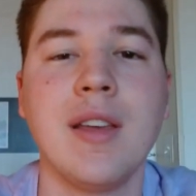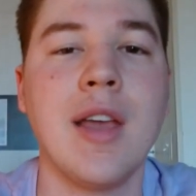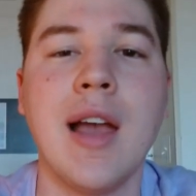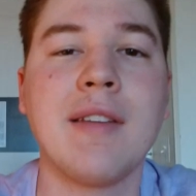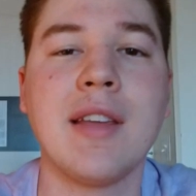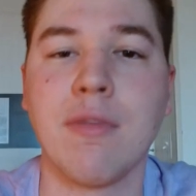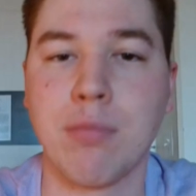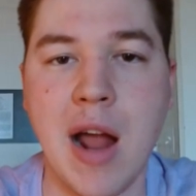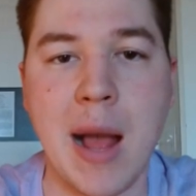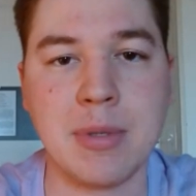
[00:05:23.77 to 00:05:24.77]
give
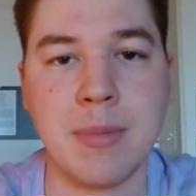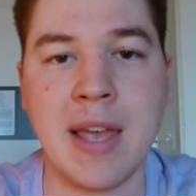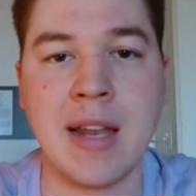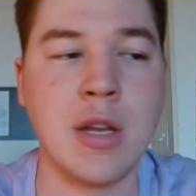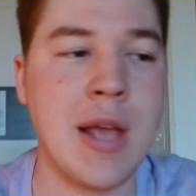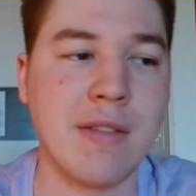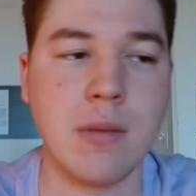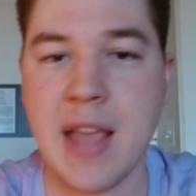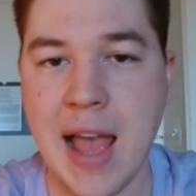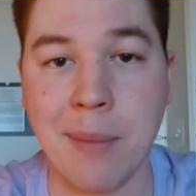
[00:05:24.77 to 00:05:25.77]
props, man, and you have
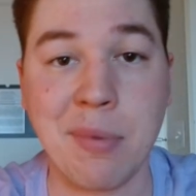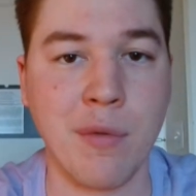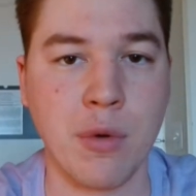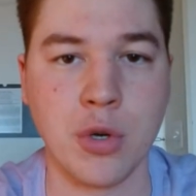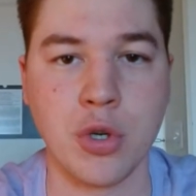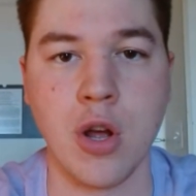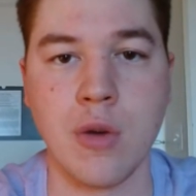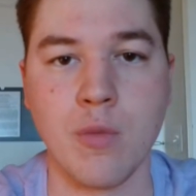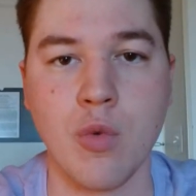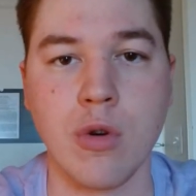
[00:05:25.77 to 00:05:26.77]
to be happy for
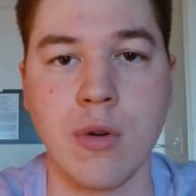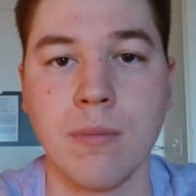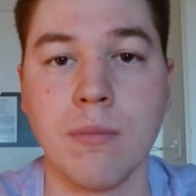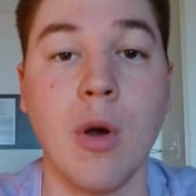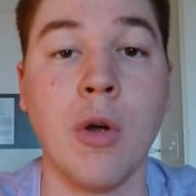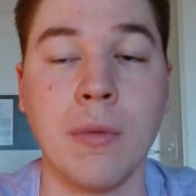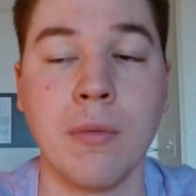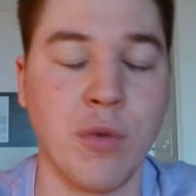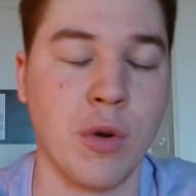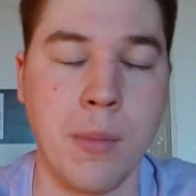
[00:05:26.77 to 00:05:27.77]
Tershawn
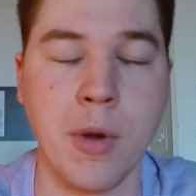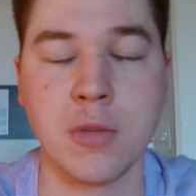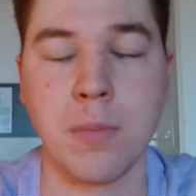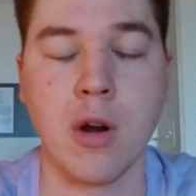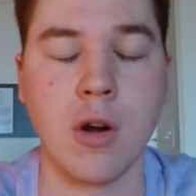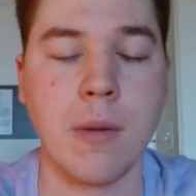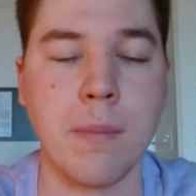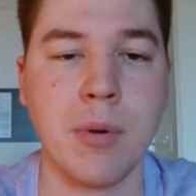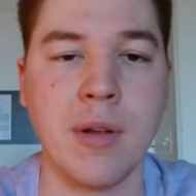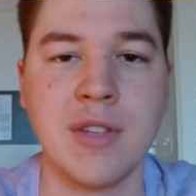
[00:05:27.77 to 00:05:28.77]
Wharton for the most part.
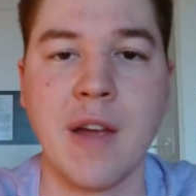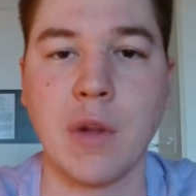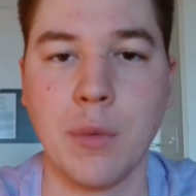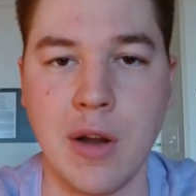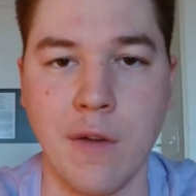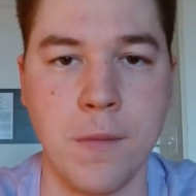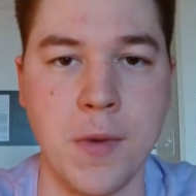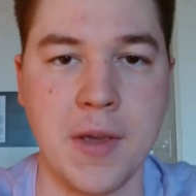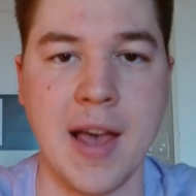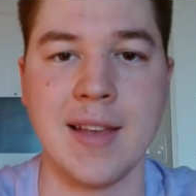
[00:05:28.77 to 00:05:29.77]
But definitely want to hear from
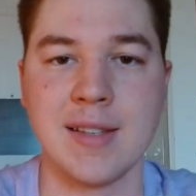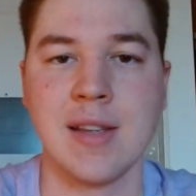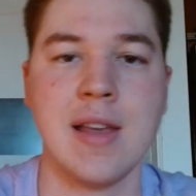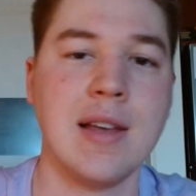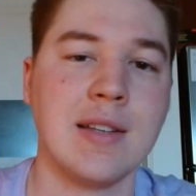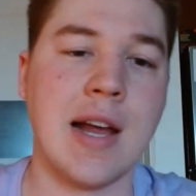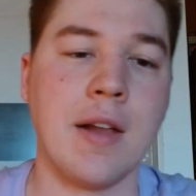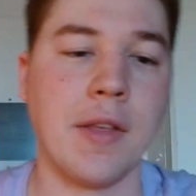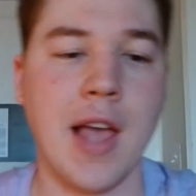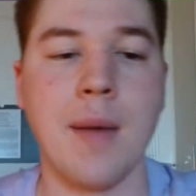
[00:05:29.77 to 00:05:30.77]
you guys
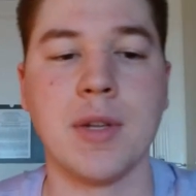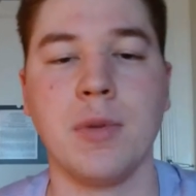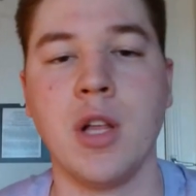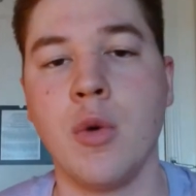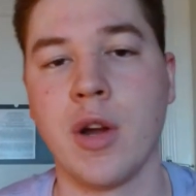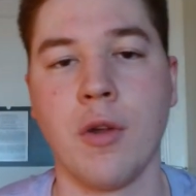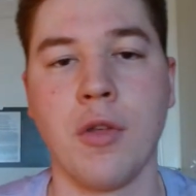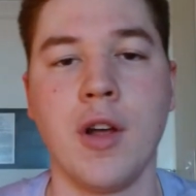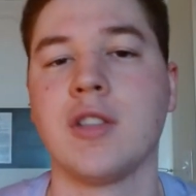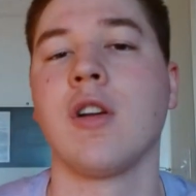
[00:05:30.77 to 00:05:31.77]
down in the comments below what your
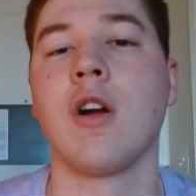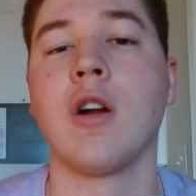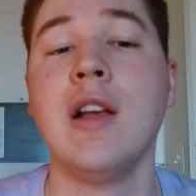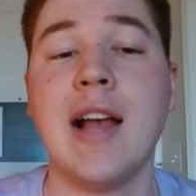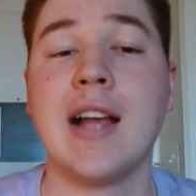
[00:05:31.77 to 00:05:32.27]
thoughts are.